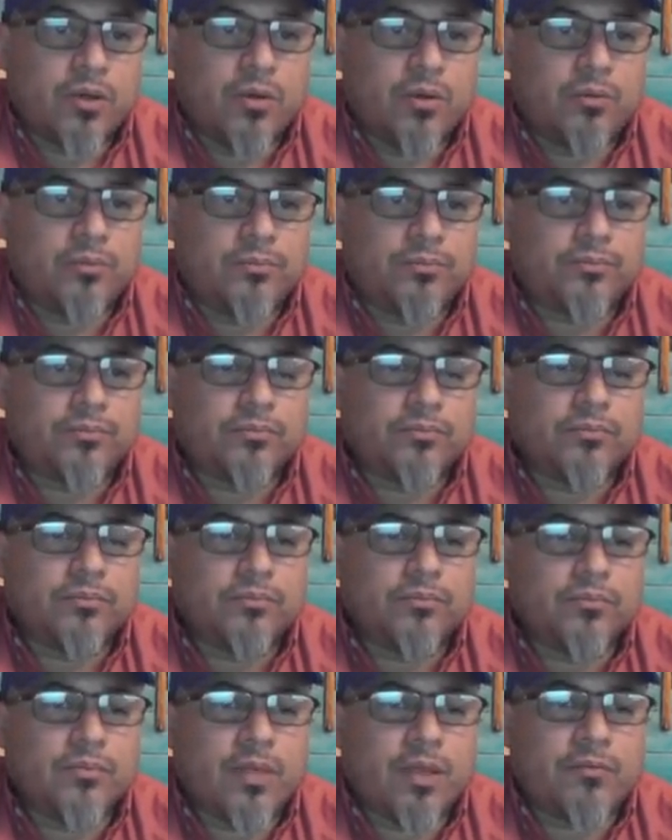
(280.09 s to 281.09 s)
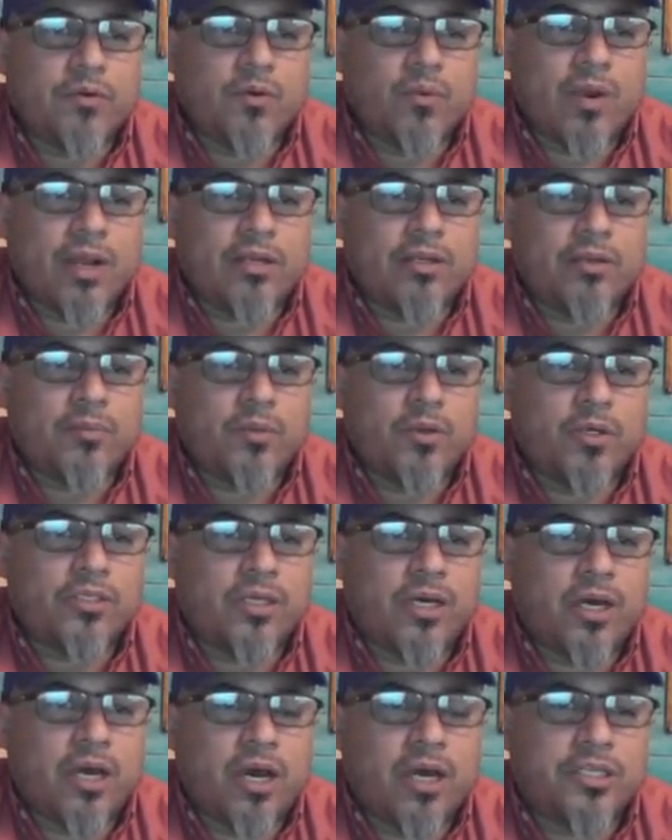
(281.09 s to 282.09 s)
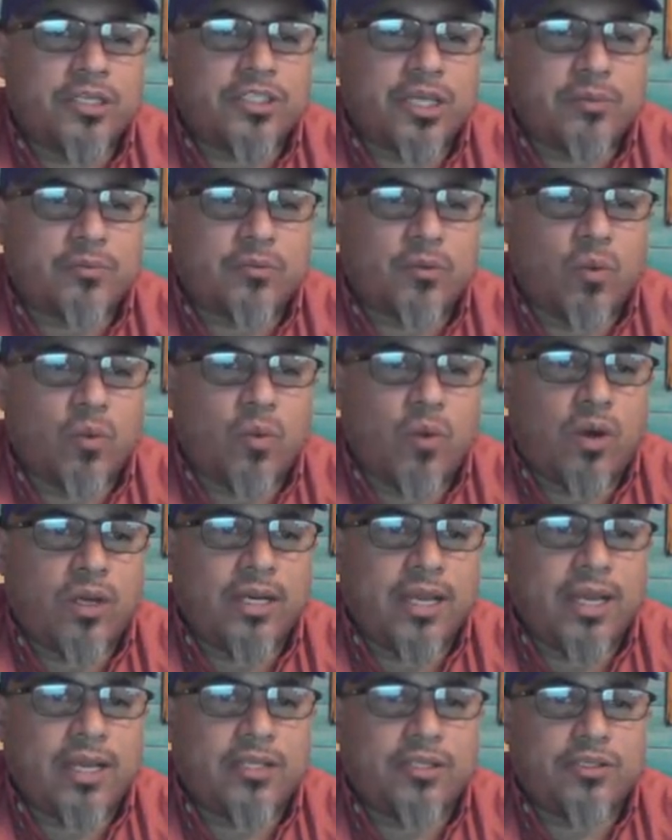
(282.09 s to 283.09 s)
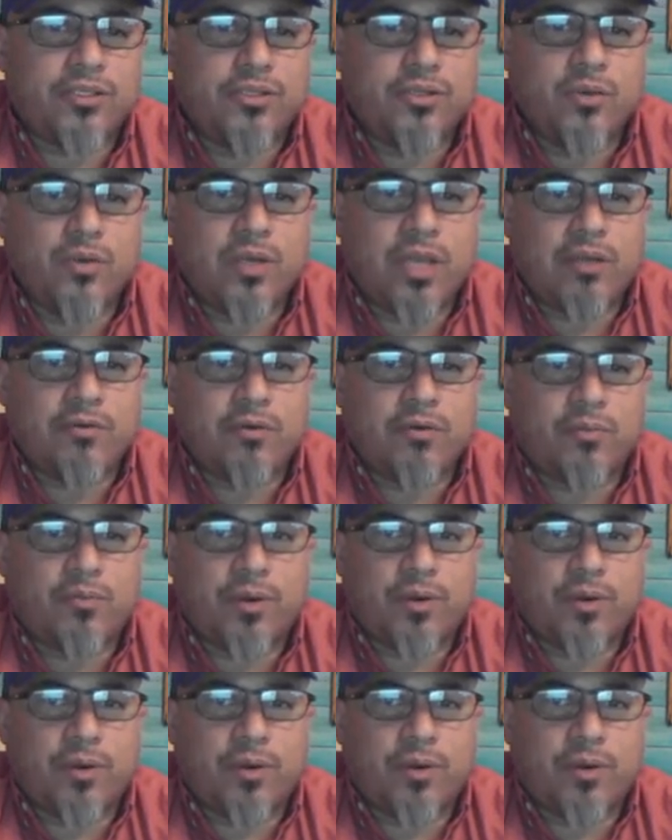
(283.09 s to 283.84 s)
So if you read the books on chapter 1 and 2,